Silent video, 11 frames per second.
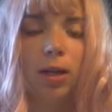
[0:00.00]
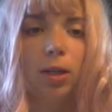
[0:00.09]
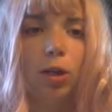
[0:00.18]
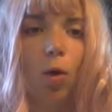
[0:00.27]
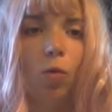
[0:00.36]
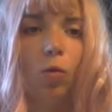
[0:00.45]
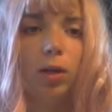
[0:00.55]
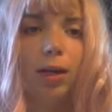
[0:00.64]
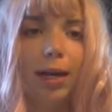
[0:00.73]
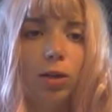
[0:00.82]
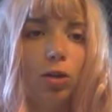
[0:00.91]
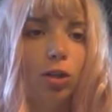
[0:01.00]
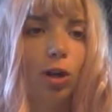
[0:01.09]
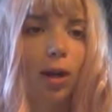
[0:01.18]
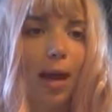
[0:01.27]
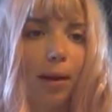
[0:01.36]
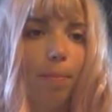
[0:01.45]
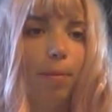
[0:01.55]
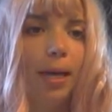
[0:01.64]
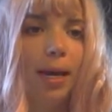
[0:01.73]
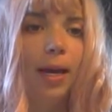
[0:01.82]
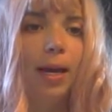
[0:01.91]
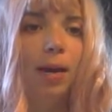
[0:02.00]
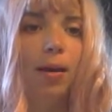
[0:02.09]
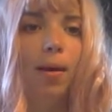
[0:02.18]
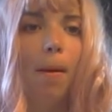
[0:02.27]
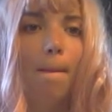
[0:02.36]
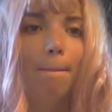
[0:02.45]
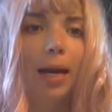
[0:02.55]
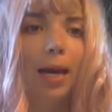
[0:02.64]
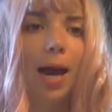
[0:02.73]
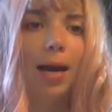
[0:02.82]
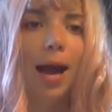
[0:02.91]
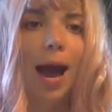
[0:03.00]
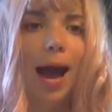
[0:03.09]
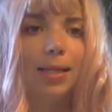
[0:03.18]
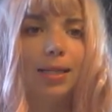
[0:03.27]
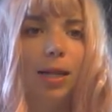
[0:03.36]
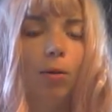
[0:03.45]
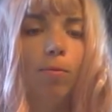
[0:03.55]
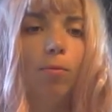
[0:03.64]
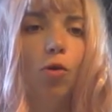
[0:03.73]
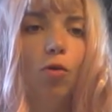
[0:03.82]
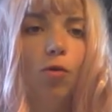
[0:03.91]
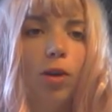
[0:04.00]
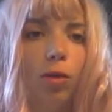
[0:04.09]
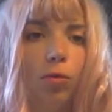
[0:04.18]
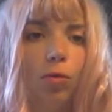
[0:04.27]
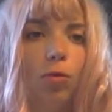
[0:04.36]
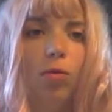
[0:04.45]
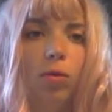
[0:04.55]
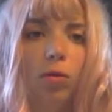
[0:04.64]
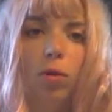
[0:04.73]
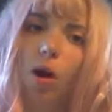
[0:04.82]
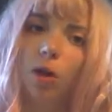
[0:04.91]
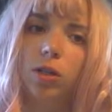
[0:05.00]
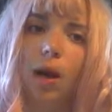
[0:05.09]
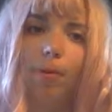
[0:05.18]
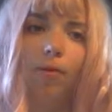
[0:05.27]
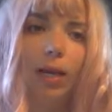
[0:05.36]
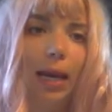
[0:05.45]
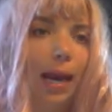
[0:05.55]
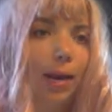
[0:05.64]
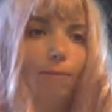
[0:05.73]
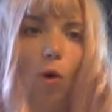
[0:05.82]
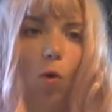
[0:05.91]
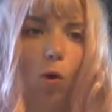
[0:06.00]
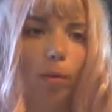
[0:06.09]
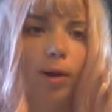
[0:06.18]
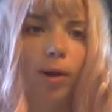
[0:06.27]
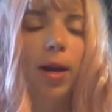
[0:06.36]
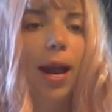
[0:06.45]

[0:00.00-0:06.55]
So, glaciers are like a big block of ice that are moving through on top of a landform,